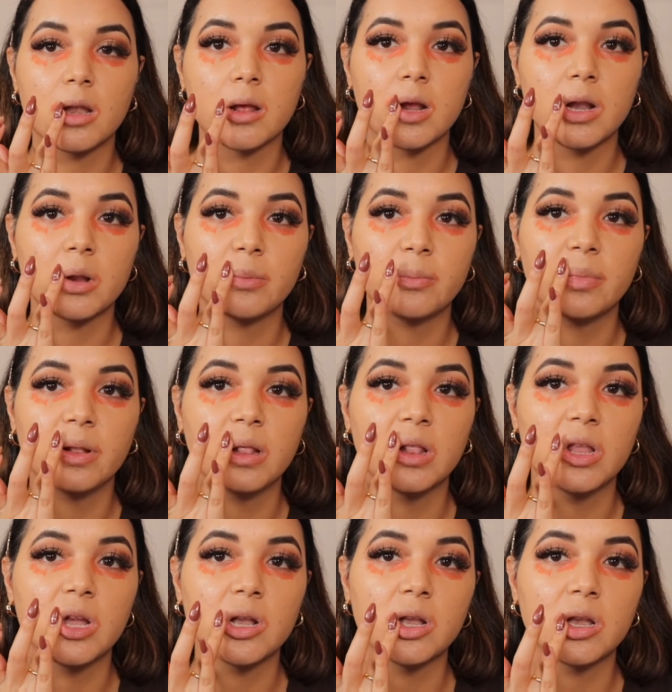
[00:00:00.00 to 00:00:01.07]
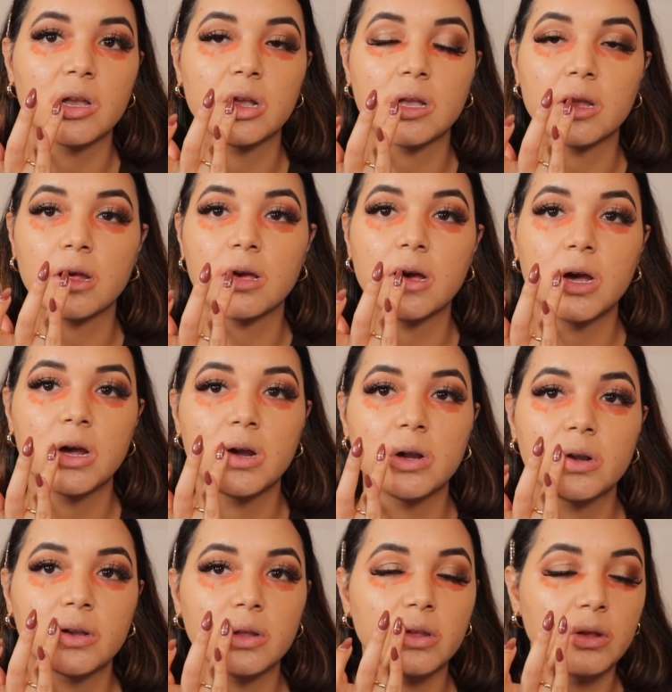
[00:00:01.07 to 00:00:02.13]
I'm gonna blend it
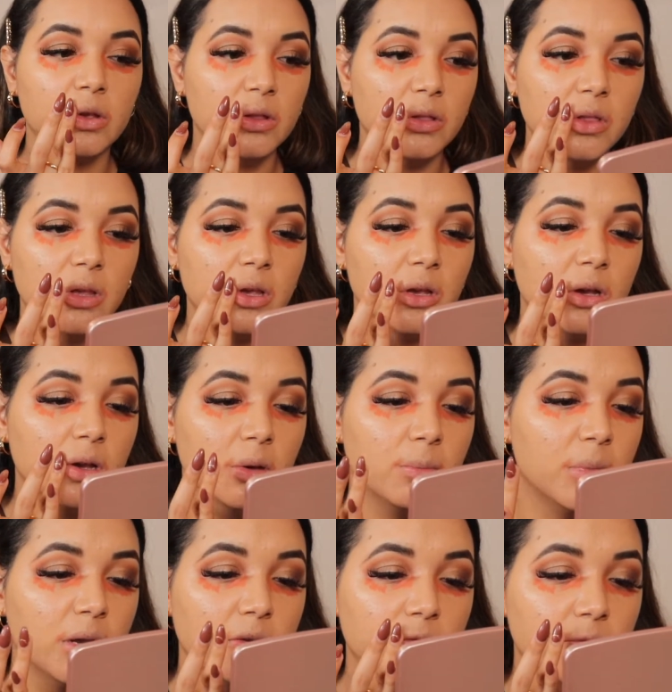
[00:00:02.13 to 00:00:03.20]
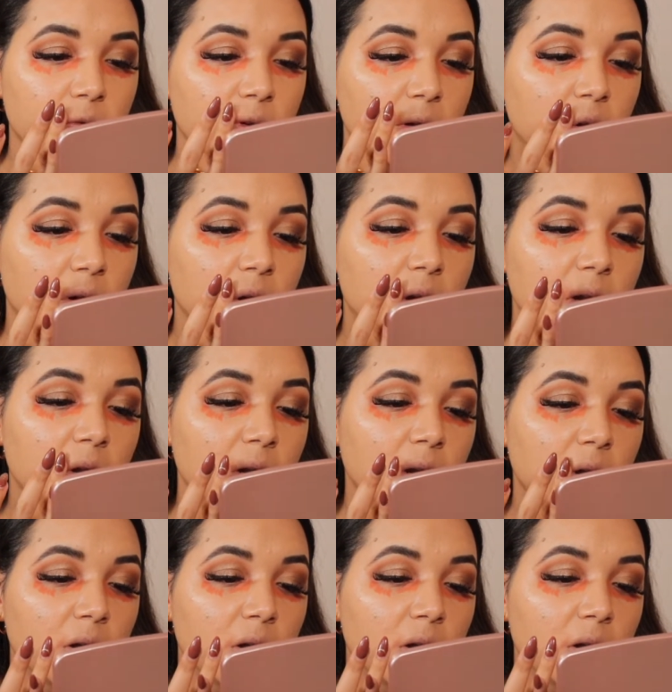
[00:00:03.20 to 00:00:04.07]
out using my finger.